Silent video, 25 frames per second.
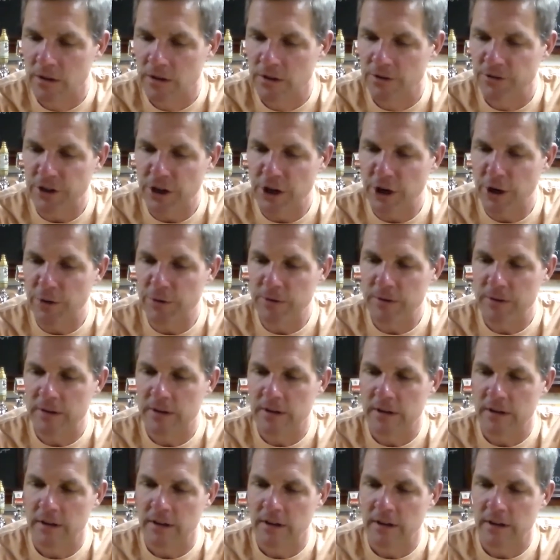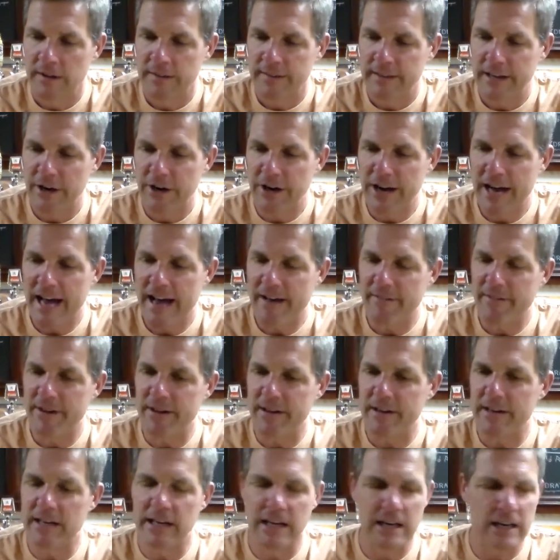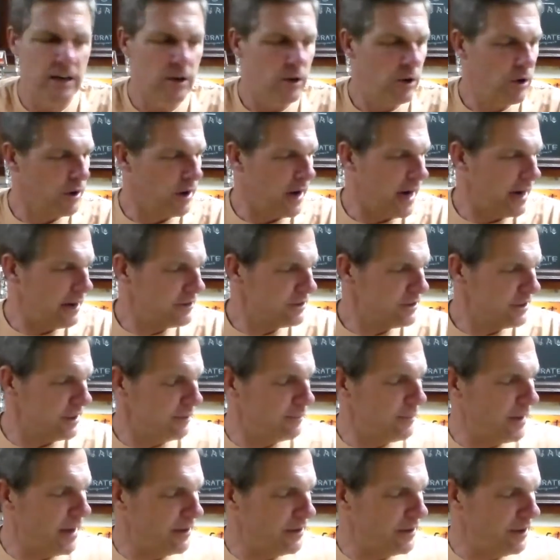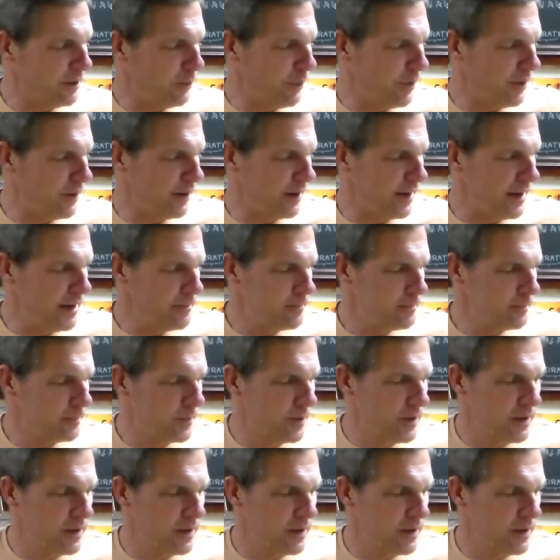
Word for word: So there you have it. Or actually, I'm not done with it yet.